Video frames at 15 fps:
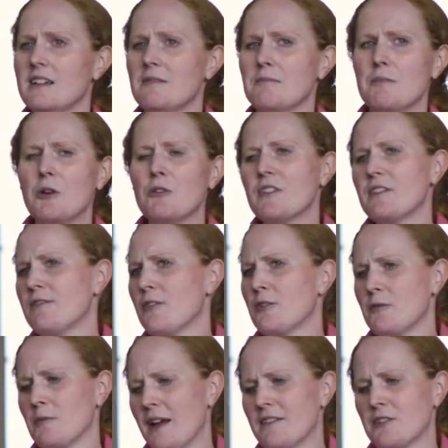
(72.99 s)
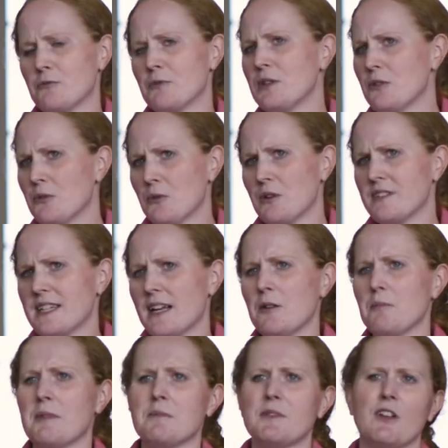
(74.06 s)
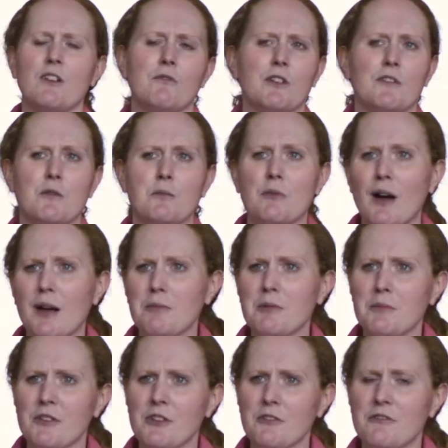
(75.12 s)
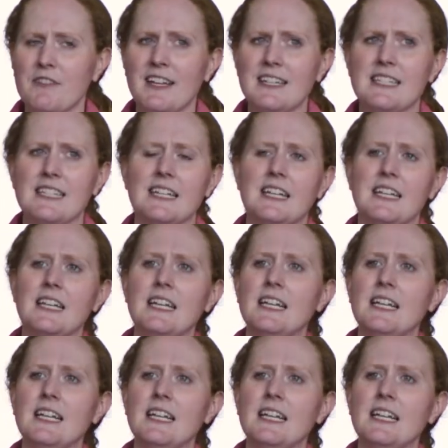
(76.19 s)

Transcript: mostly as a resource to help them solve whatever problems they're facing.